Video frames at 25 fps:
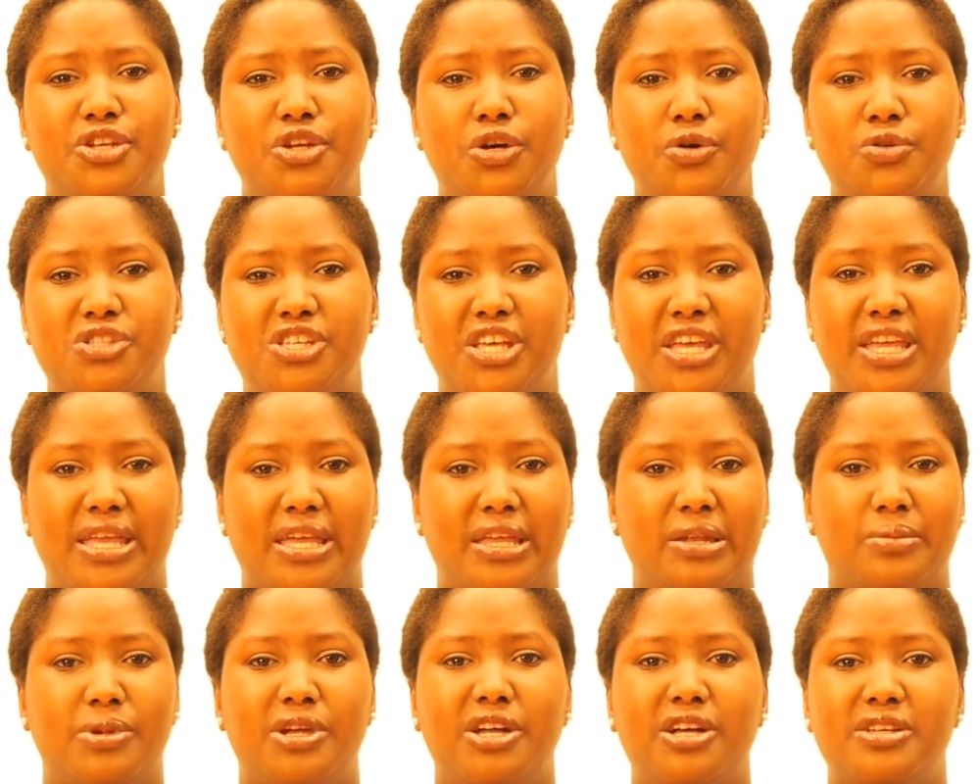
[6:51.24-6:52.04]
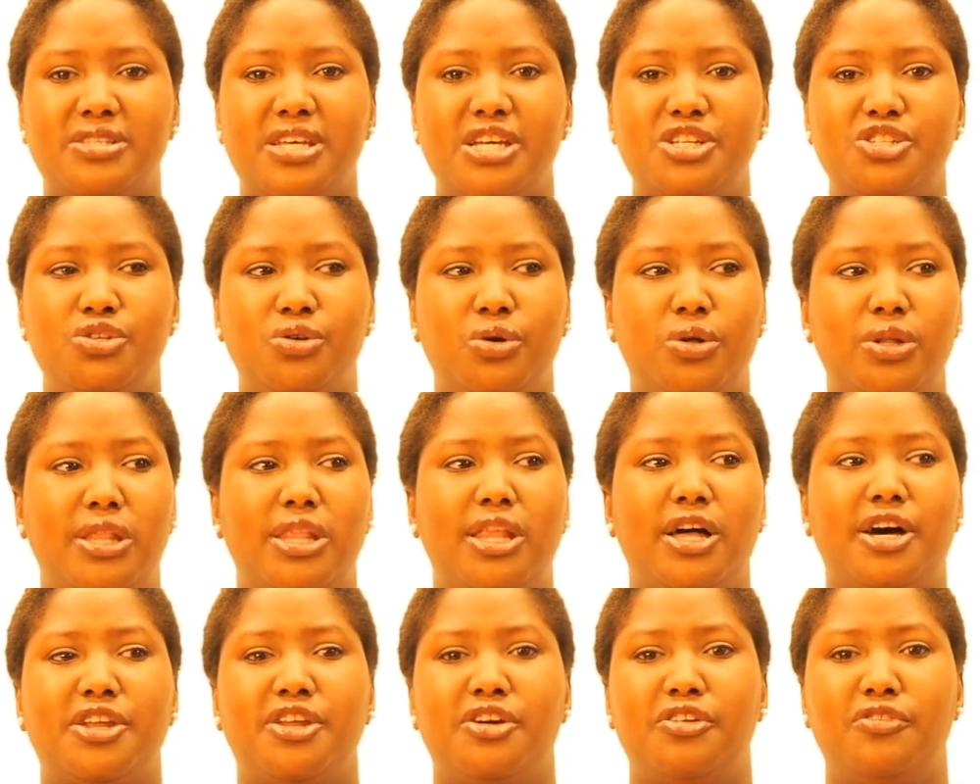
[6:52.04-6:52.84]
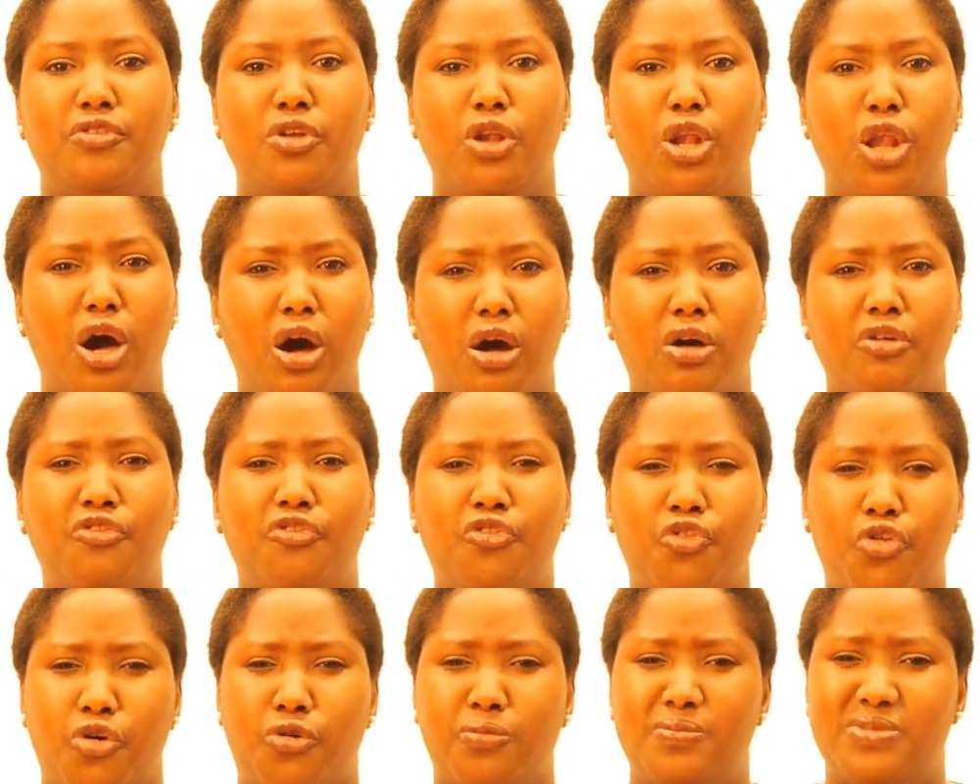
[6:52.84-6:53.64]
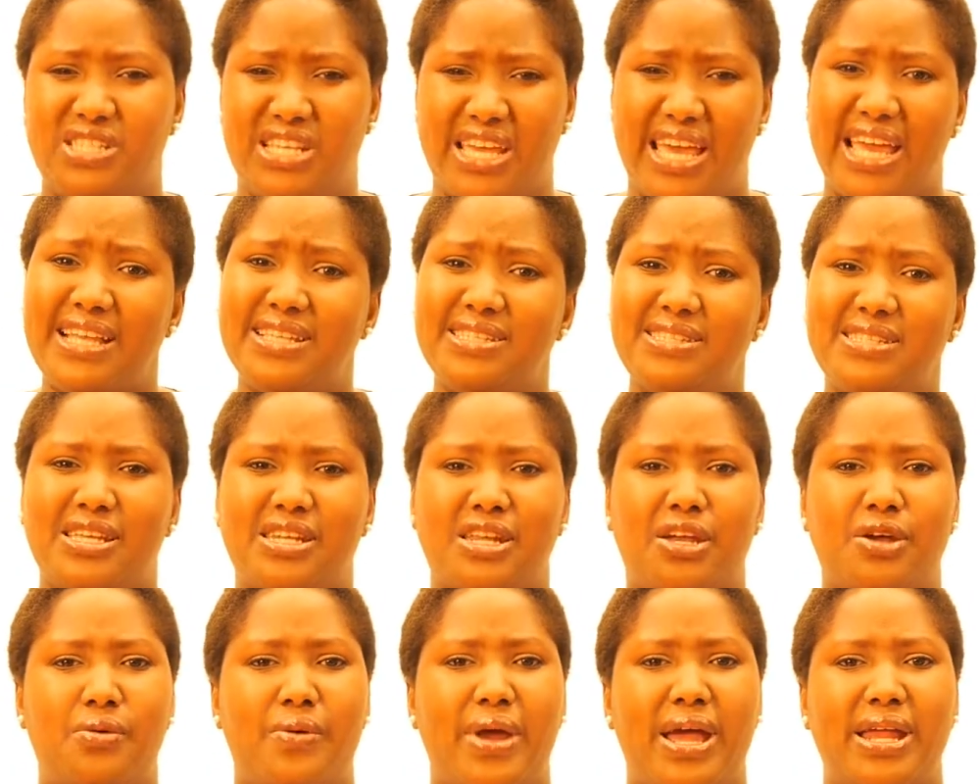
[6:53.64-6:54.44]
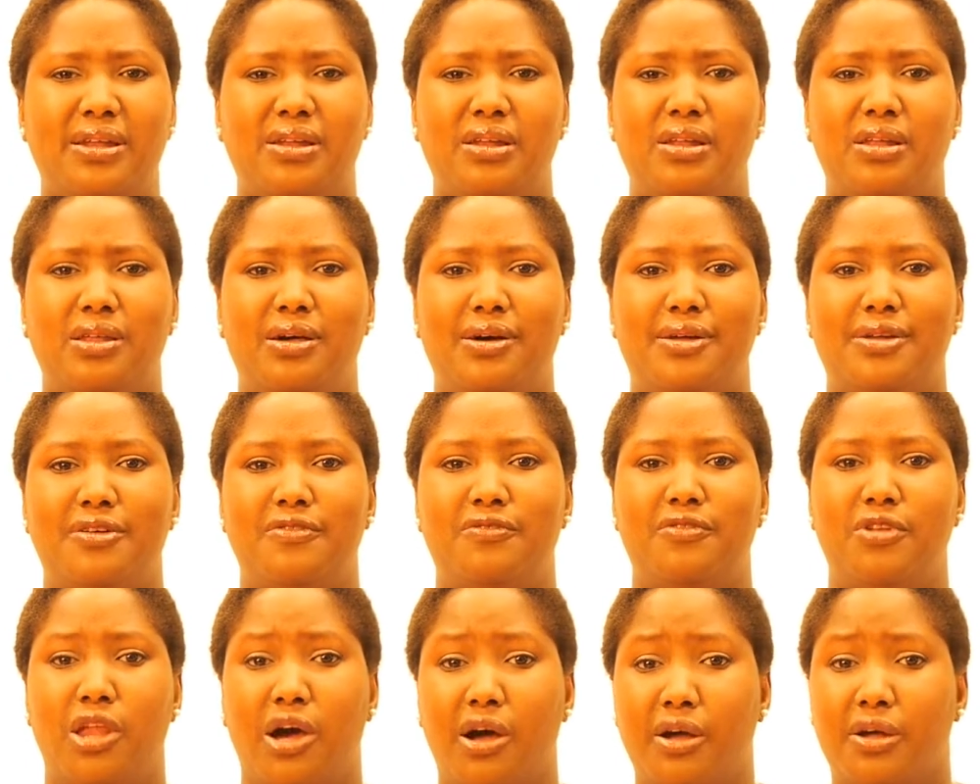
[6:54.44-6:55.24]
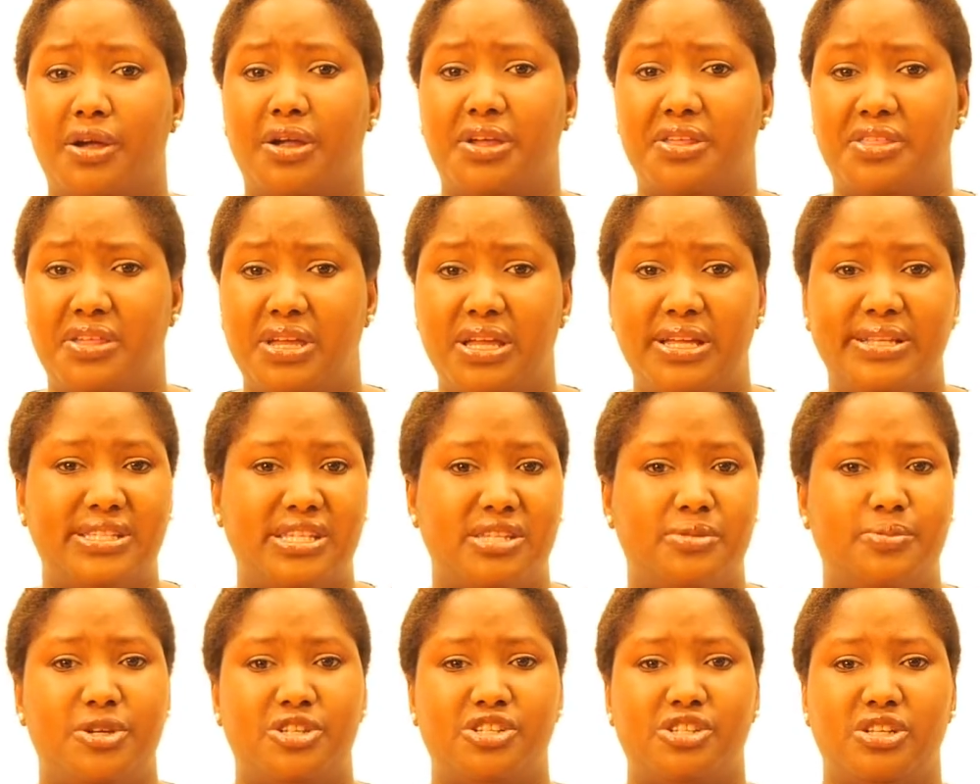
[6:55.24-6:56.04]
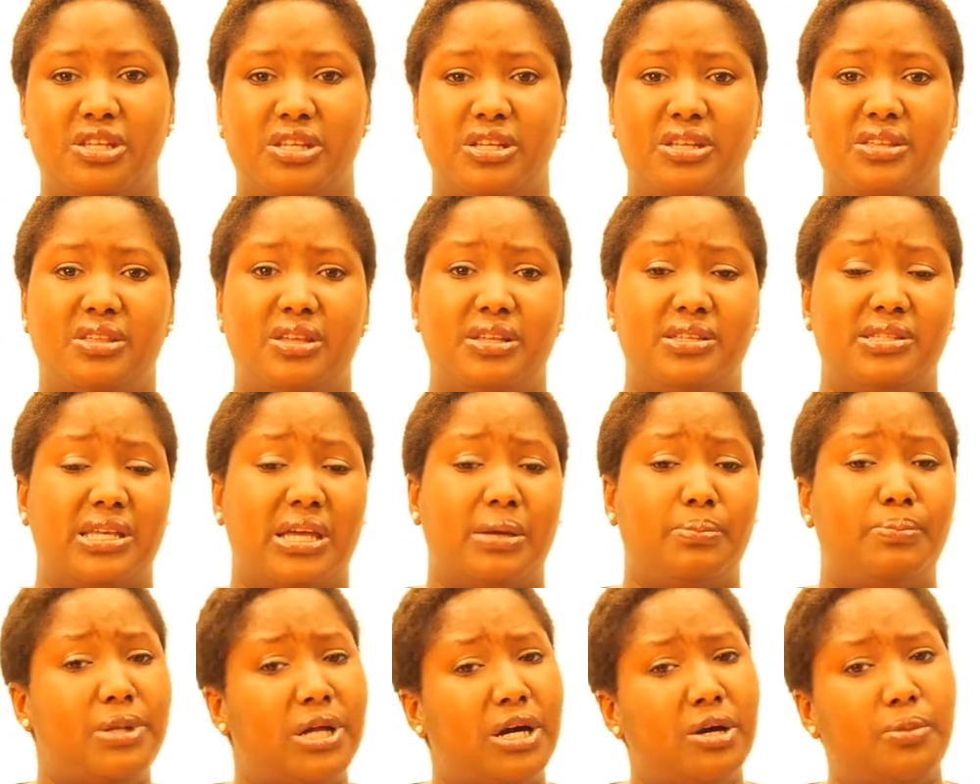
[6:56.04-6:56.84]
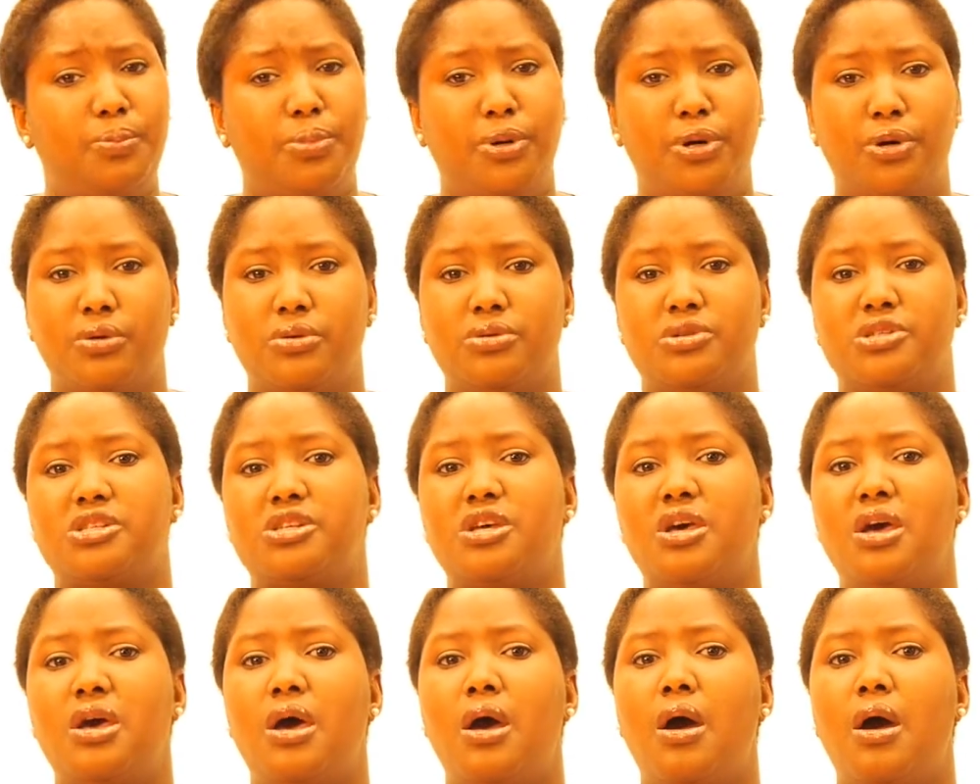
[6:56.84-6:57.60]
note-taking, because I do a lot of long-form text and I write a lot of longer things, especially things like blog posts